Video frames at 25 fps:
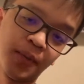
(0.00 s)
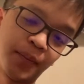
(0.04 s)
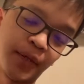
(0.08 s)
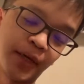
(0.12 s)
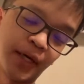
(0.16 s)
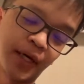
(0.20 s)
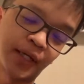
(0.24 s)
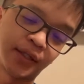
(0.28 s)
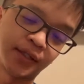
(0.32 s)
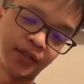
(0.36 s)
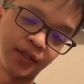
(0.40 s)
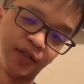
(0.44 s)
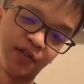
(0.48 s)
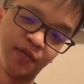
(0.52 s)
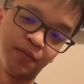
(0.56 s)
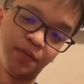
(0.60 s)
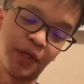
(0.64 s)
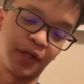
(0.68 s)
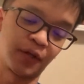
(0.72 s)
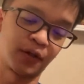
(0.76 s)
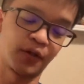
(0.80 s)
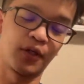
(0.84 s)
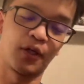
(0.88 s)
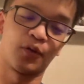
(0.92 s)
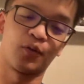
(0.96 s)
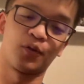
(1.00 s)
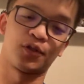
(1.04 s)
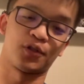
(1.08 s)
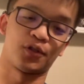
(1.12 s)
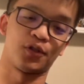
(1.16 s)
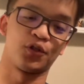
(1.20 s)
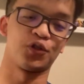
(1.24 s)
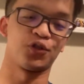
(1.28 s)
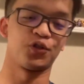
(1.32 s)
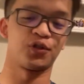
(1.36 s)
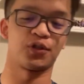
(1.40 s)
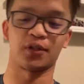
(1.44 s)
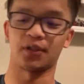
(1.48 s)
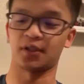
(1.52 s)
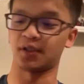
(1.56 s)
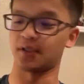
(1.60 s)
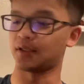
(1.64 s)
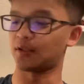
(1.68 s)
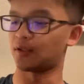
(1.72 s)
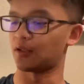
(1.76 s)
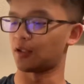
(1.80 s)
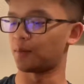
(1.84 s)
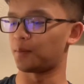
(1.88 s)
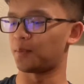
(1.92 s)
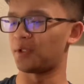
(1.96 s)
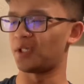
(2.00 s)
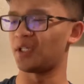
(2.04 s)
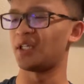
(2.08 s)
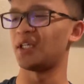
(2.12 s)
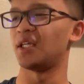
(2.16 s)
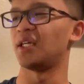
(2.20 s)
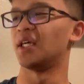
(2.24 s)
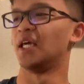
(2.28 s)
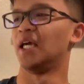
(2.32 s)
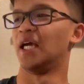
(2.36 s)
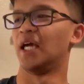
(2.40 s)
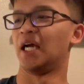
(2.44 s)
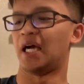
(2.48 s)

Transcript: packs of Bakugan Resurgence. This is going to be,